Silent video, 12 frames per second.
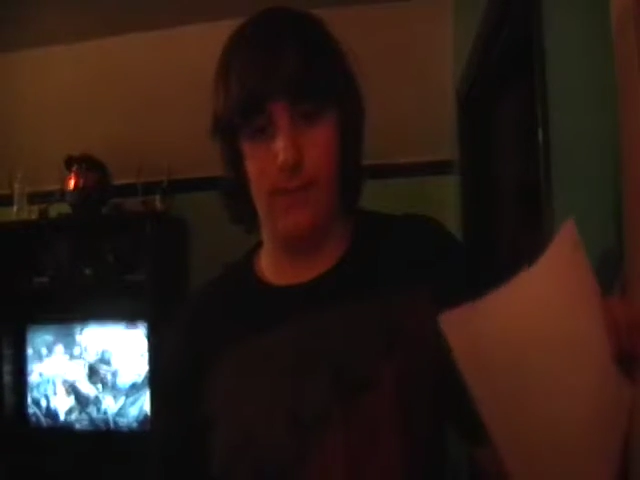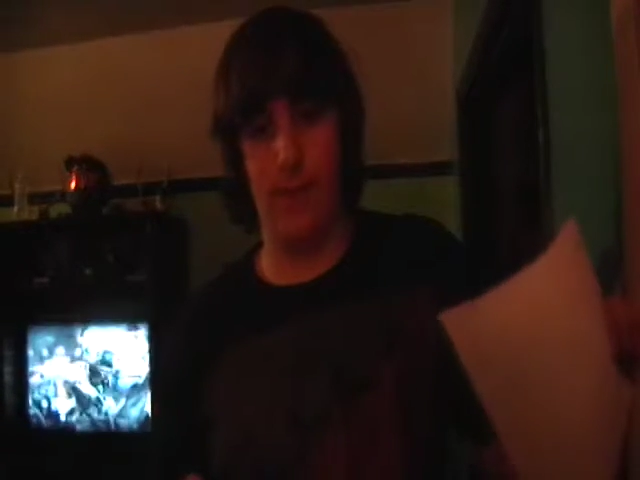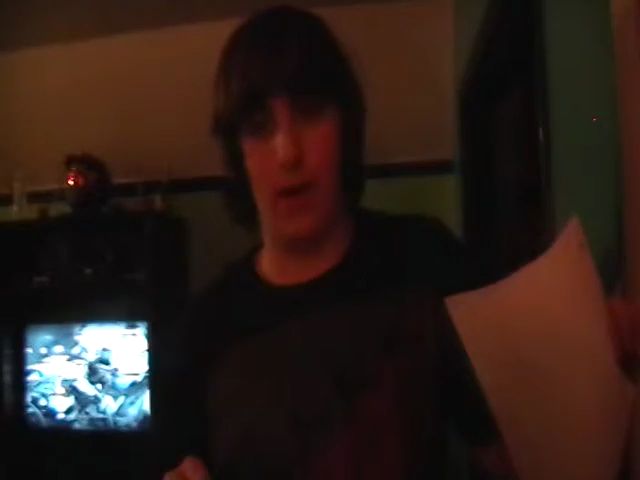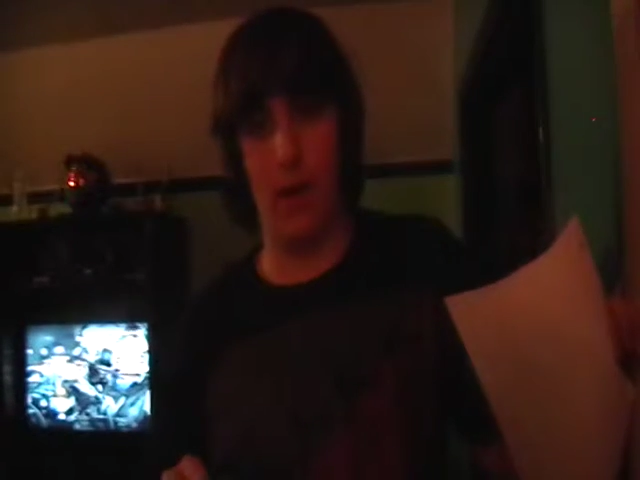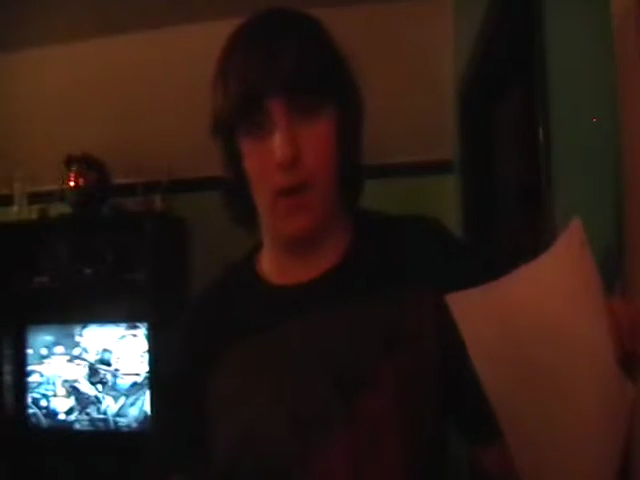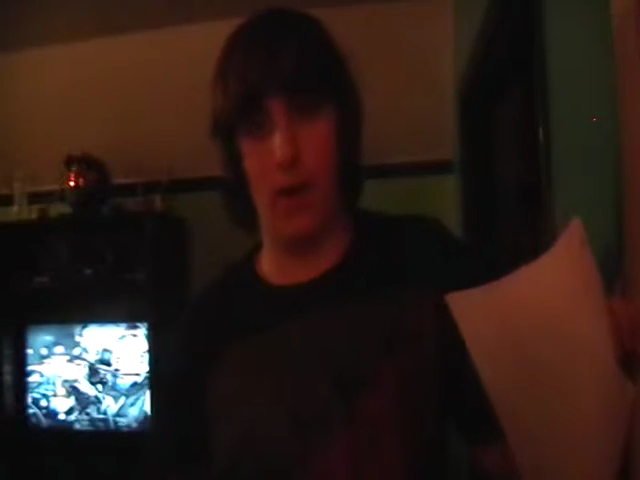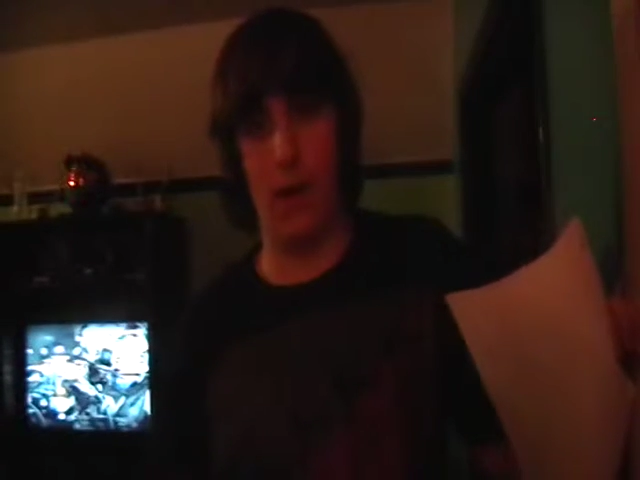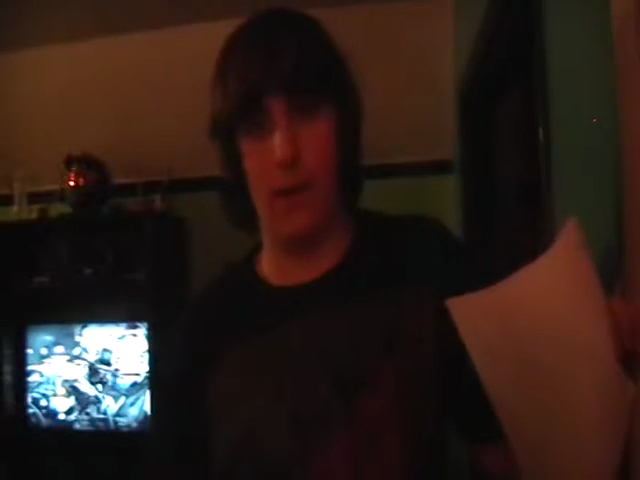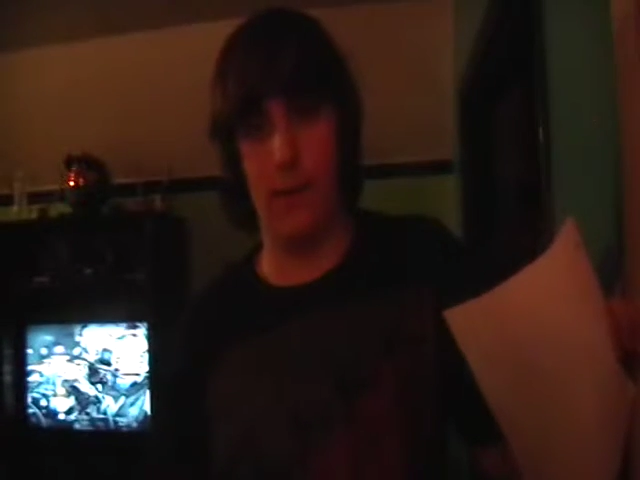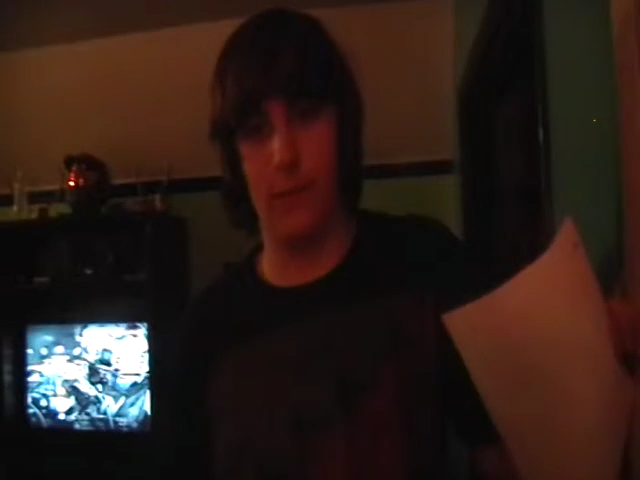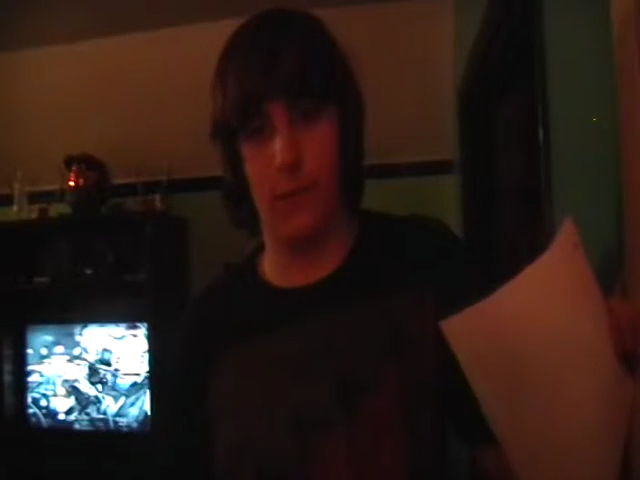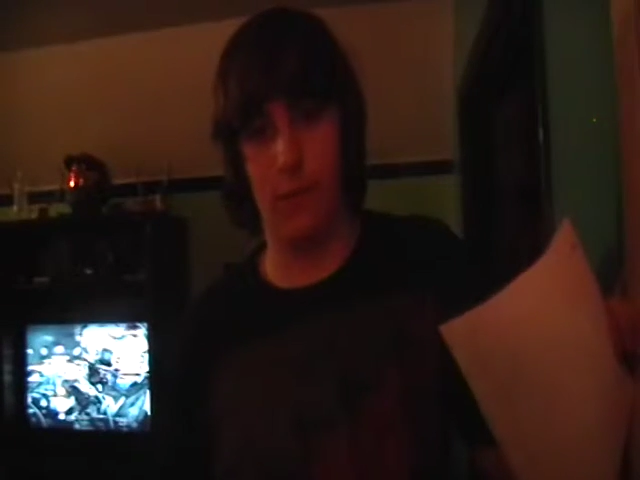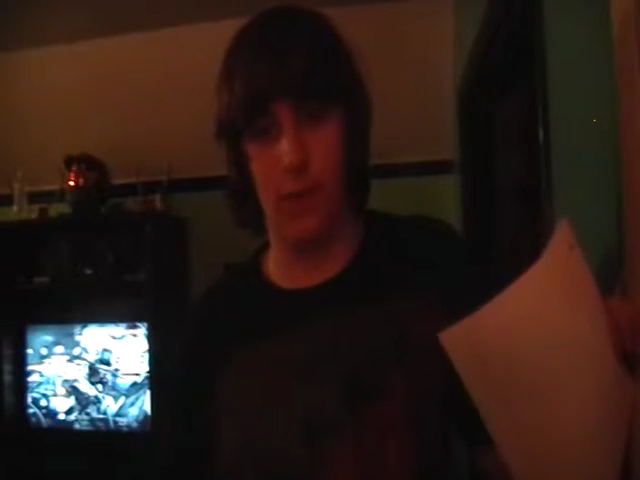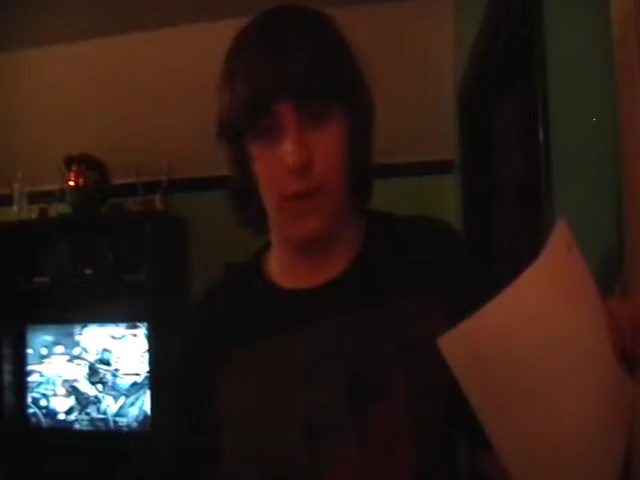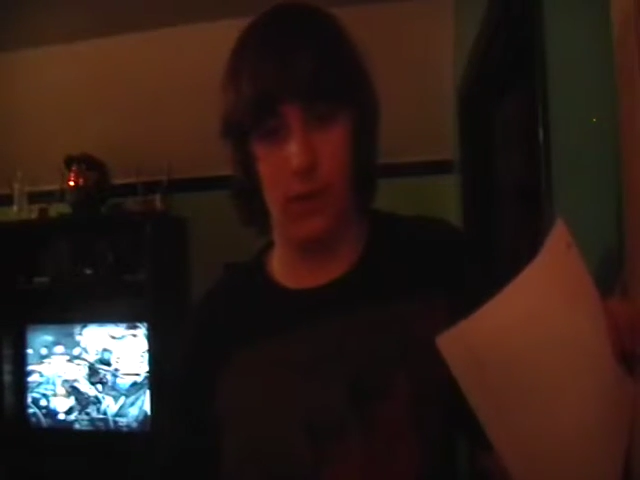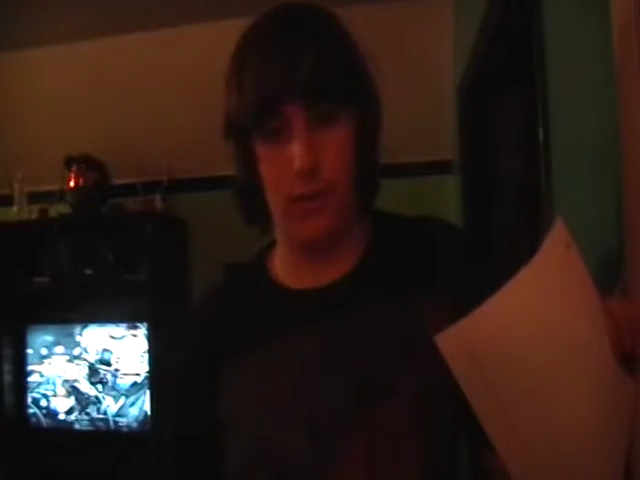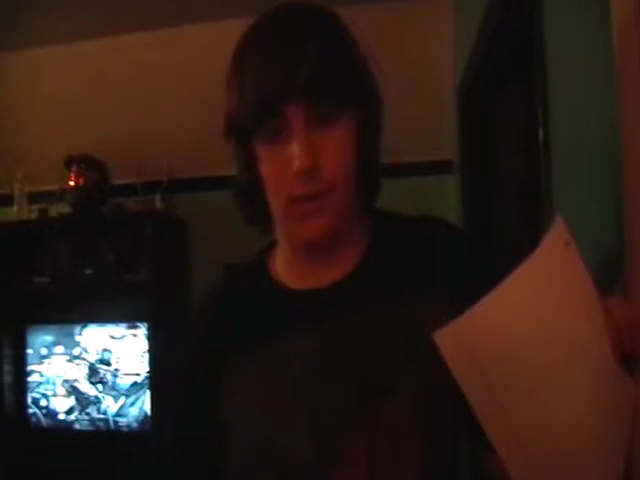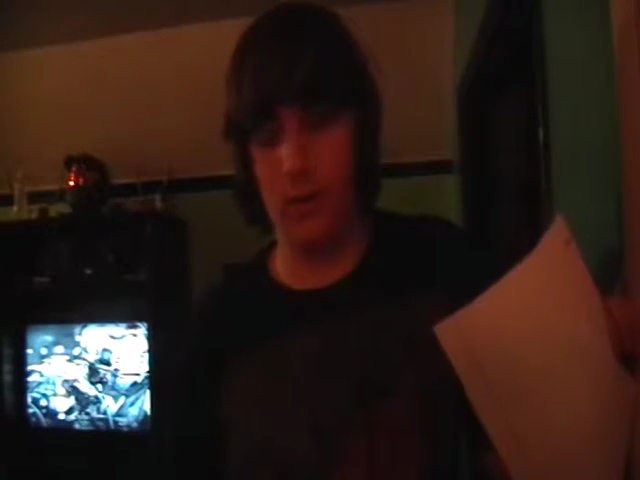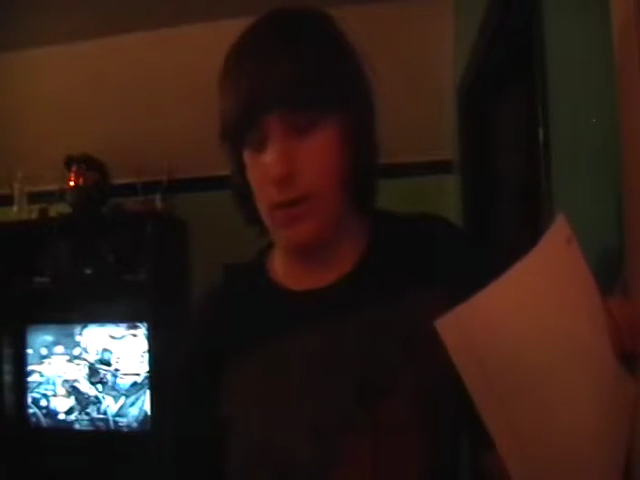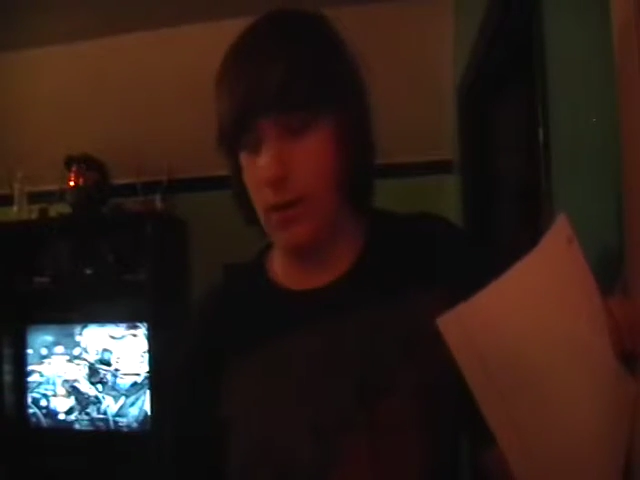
barrel condoms or plugs.